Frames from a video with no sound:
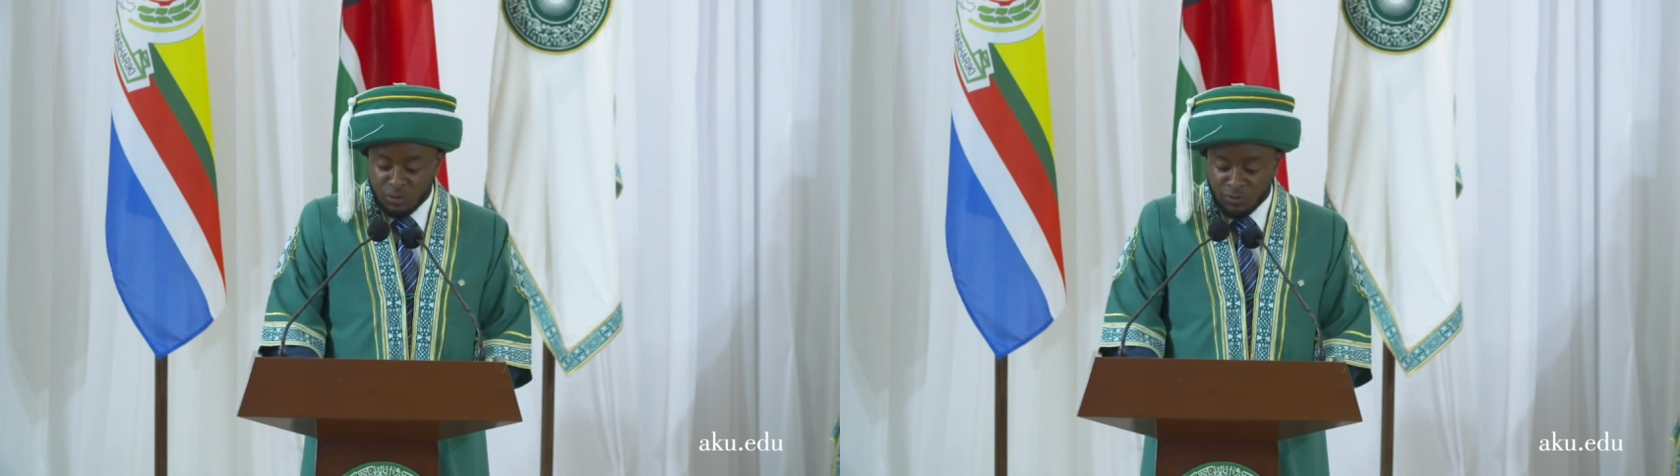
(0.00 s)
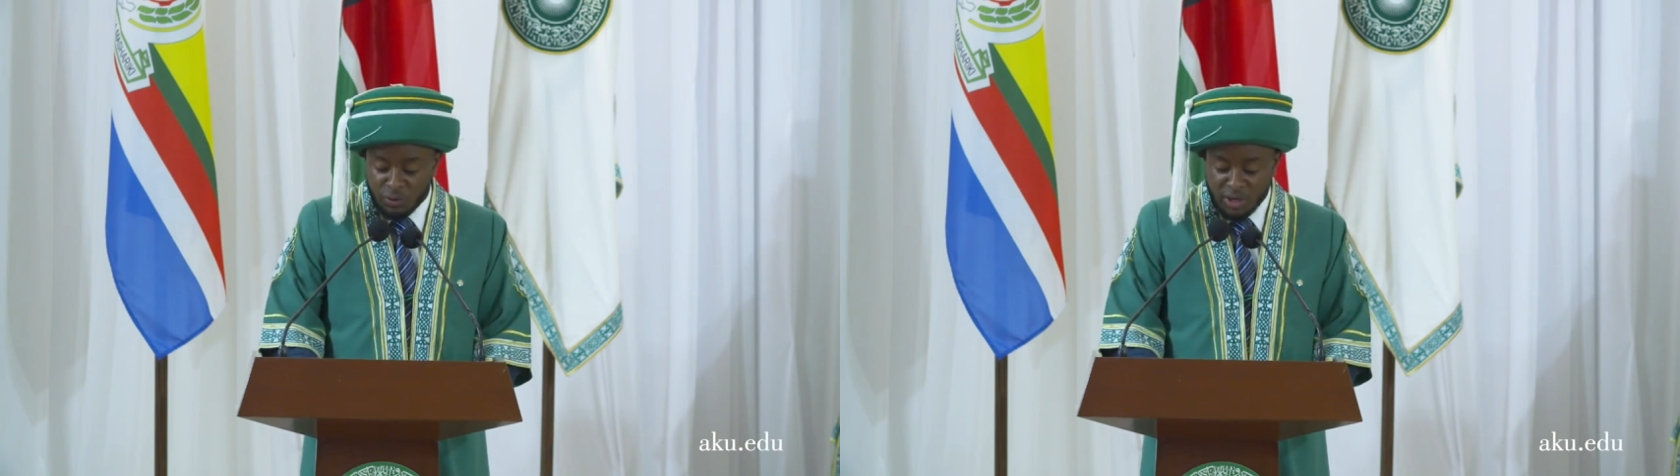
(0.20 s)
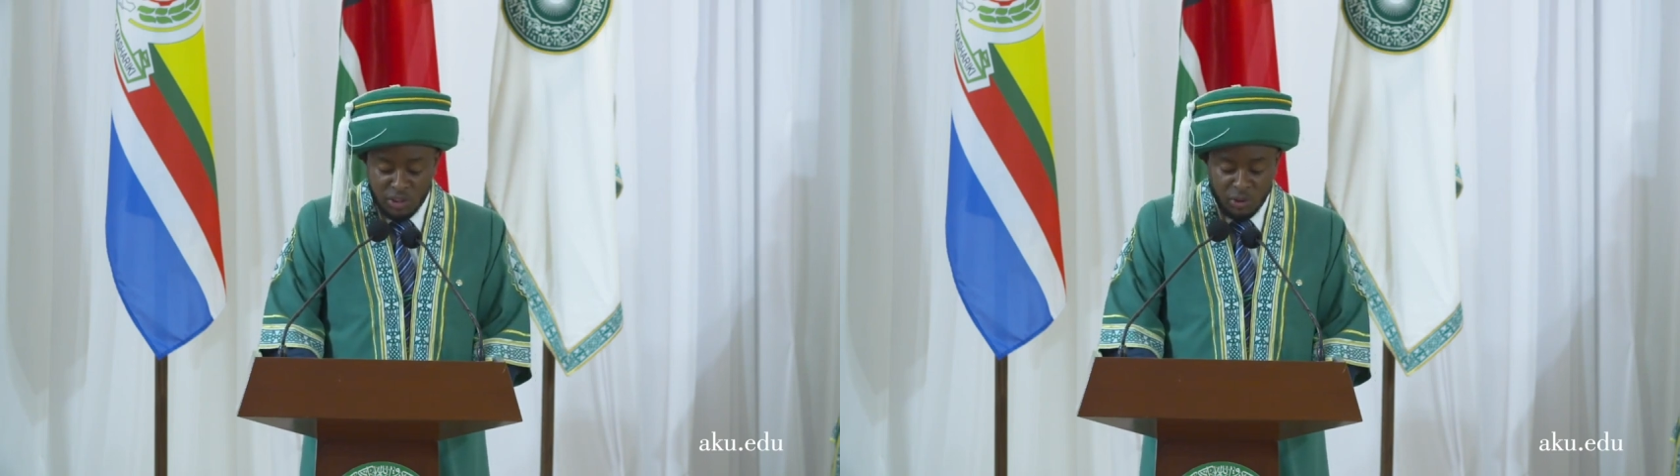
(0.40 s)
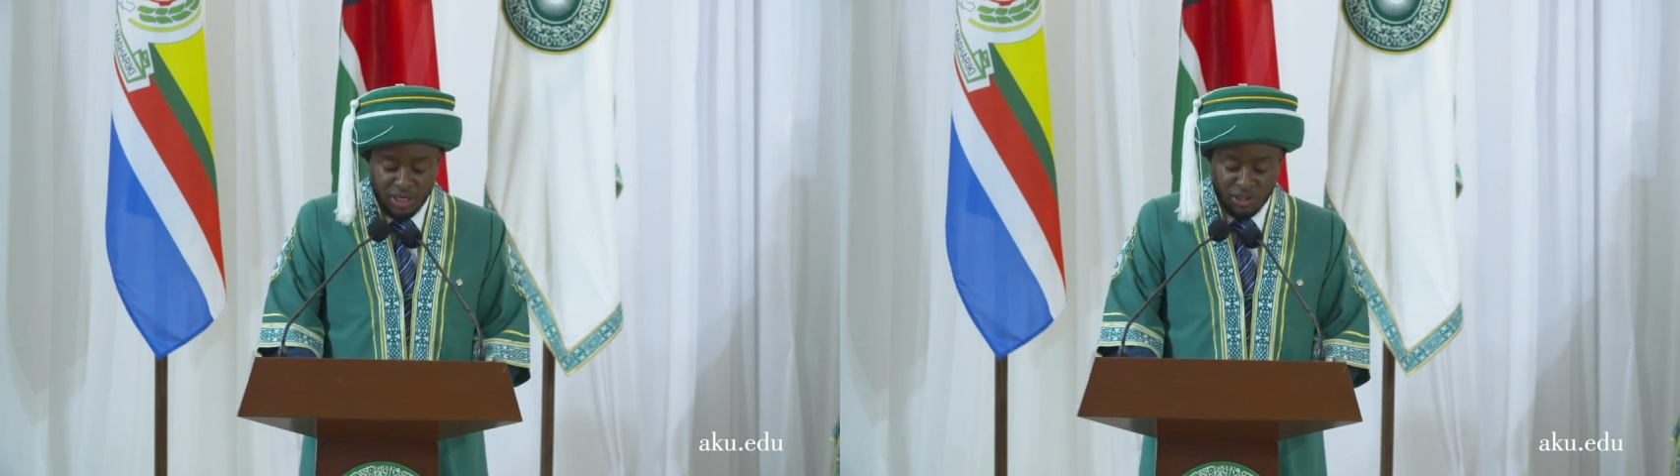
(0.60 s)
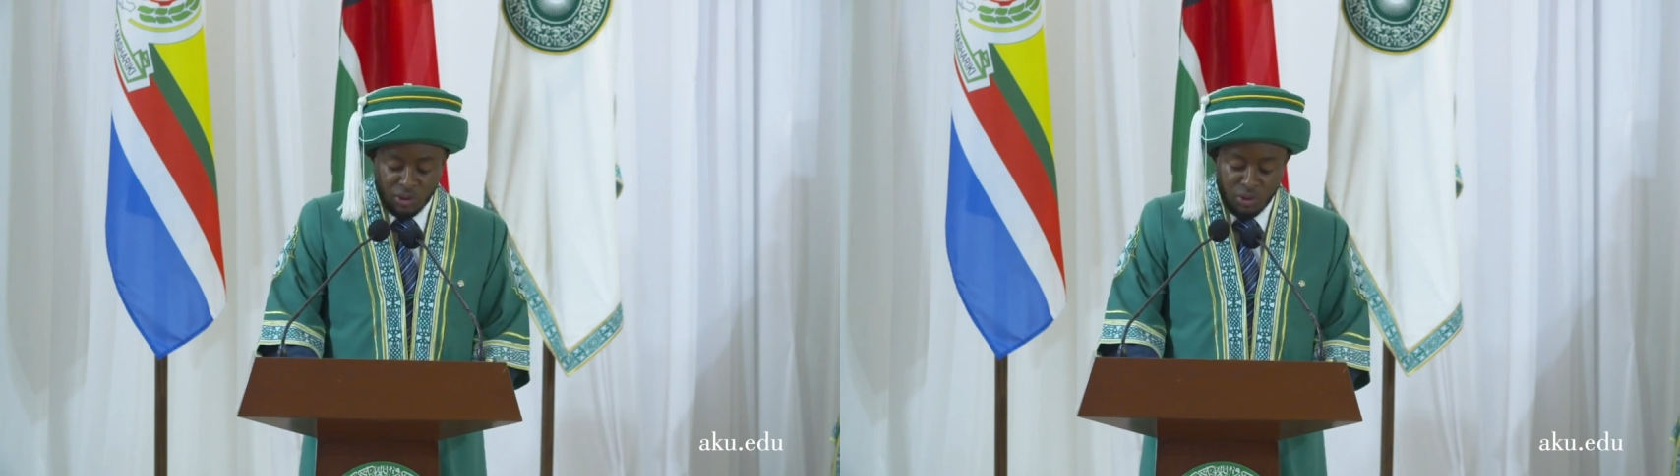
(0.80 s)
for
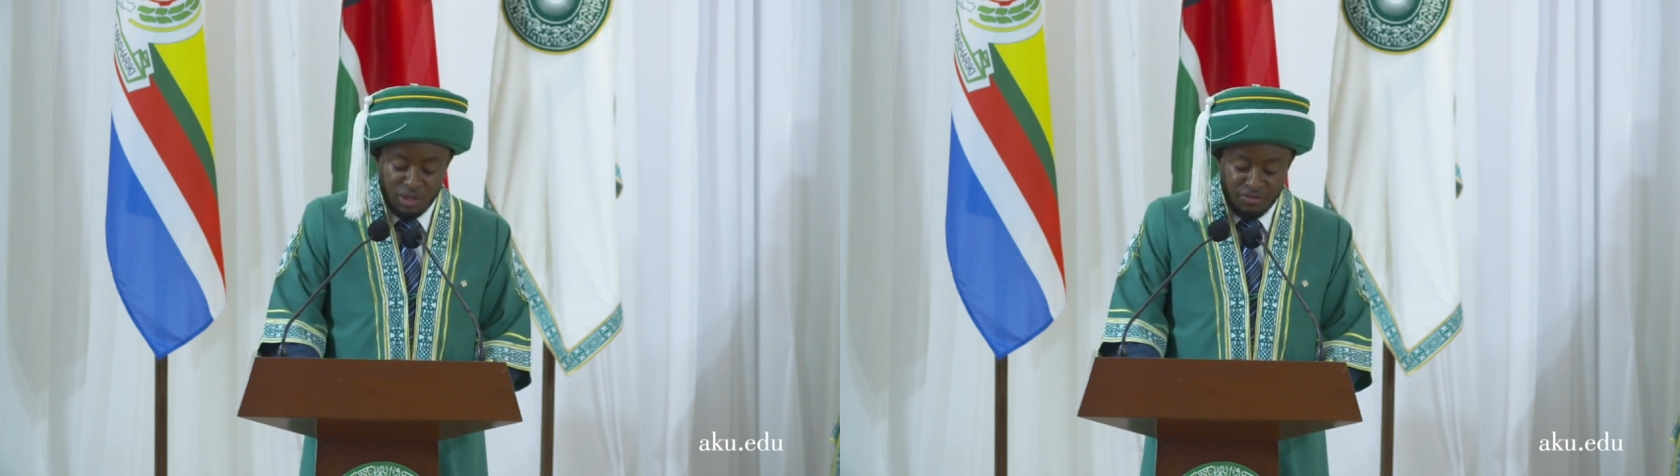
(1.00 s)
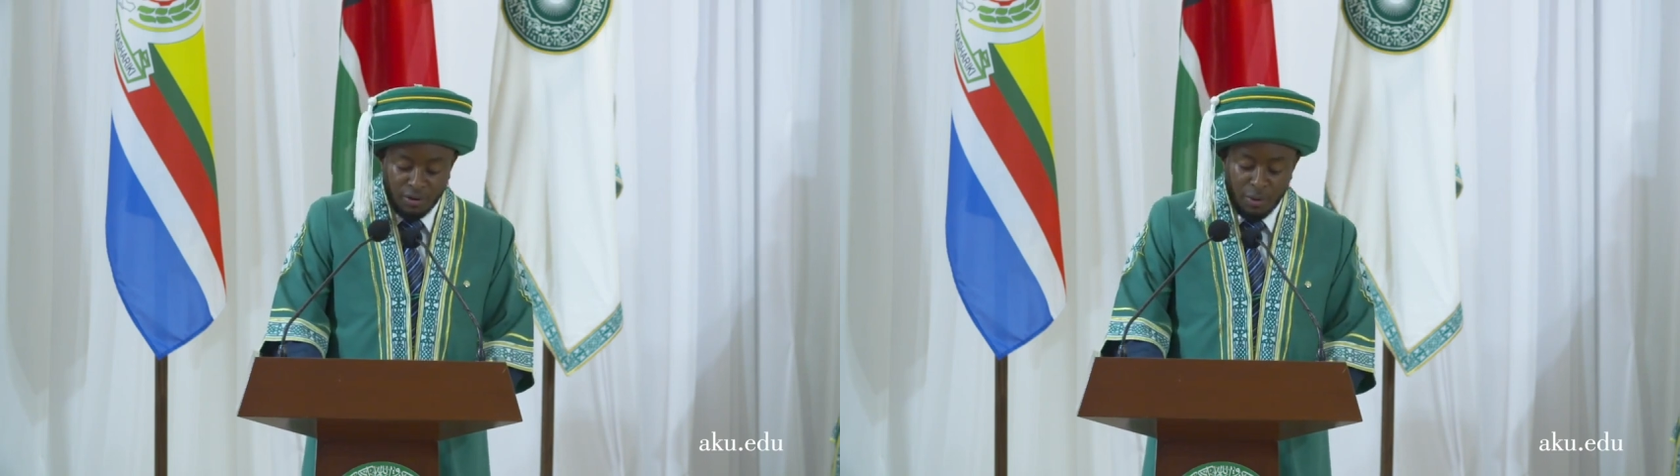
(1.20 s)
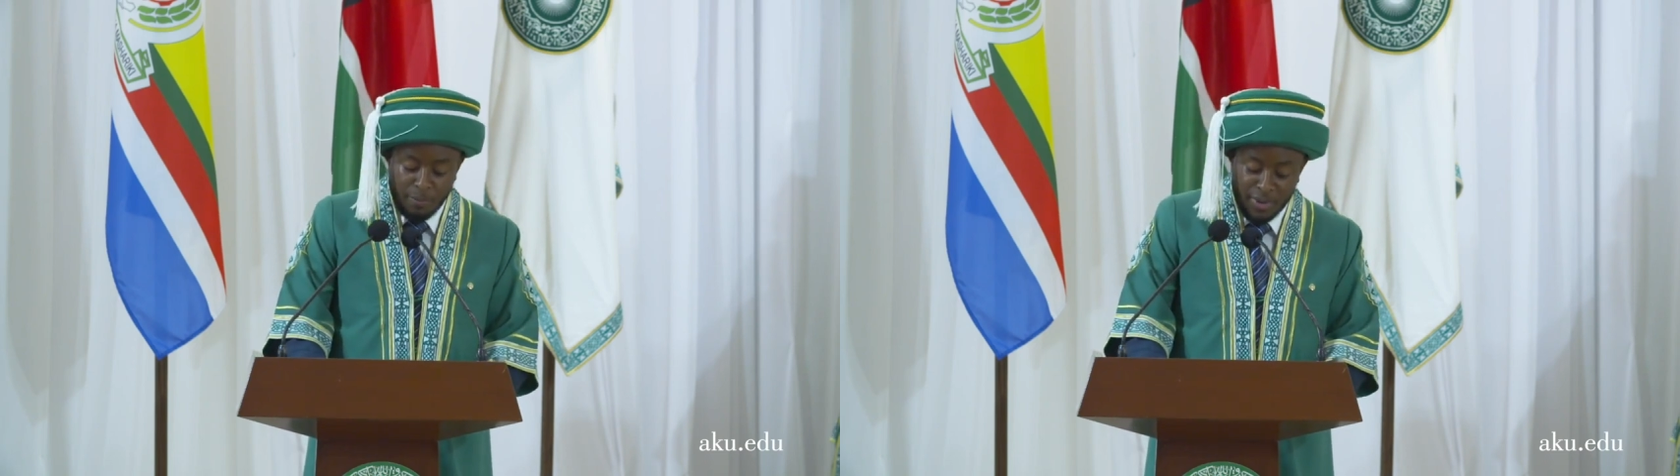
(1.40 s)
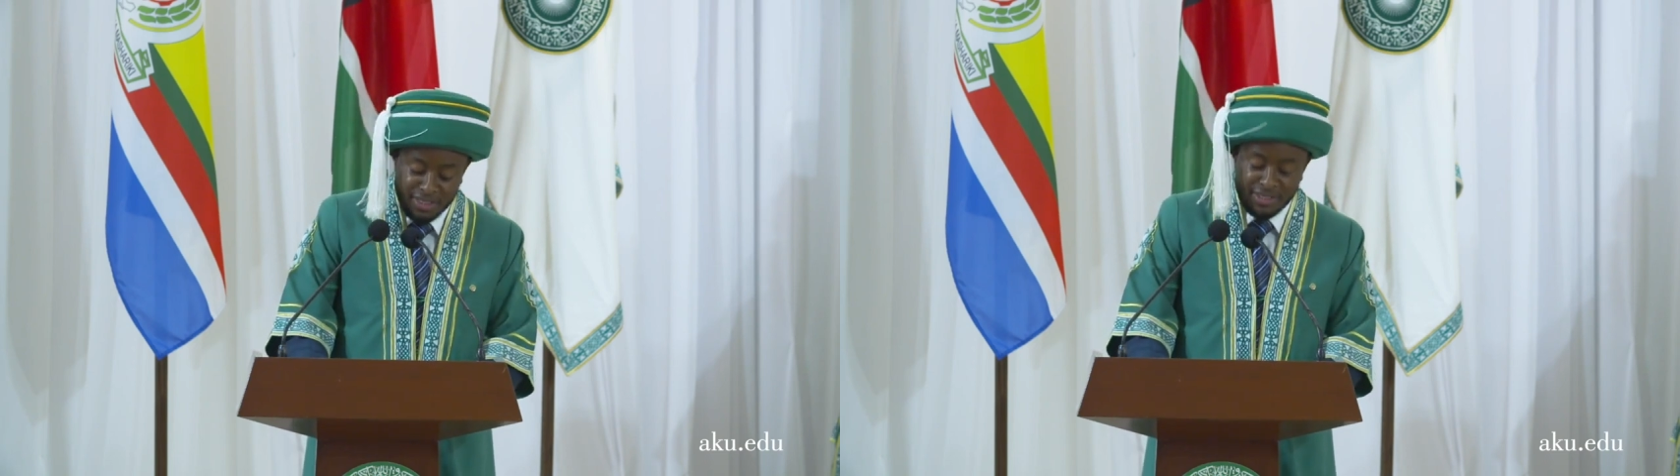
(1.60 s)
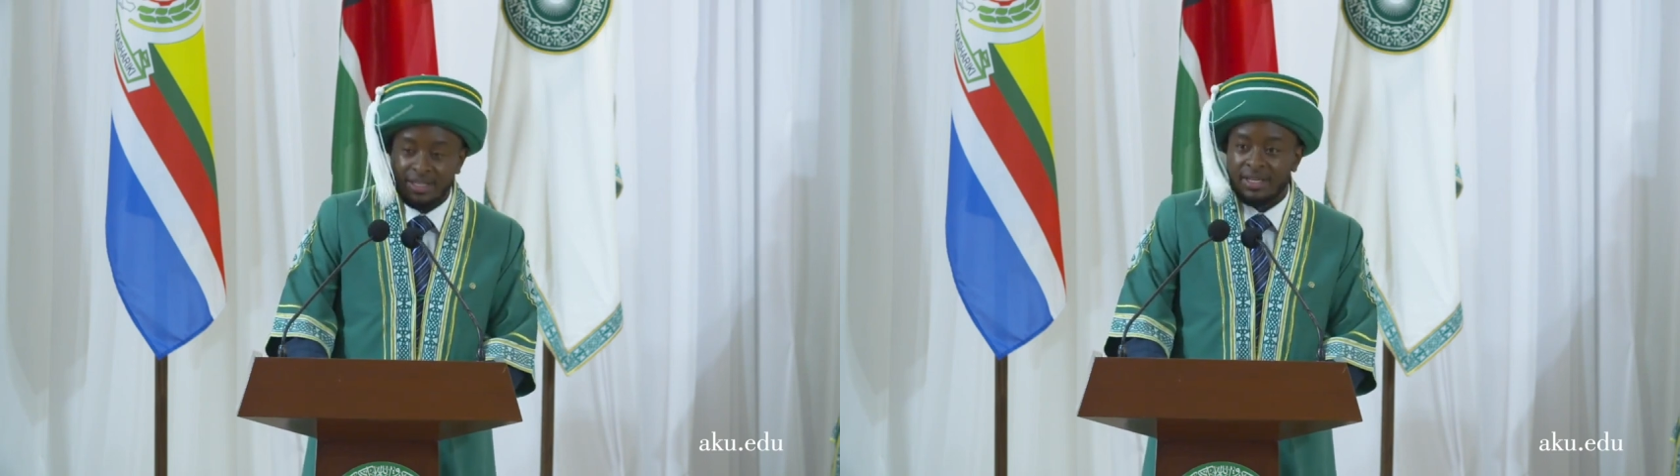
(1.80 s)
Educational Development.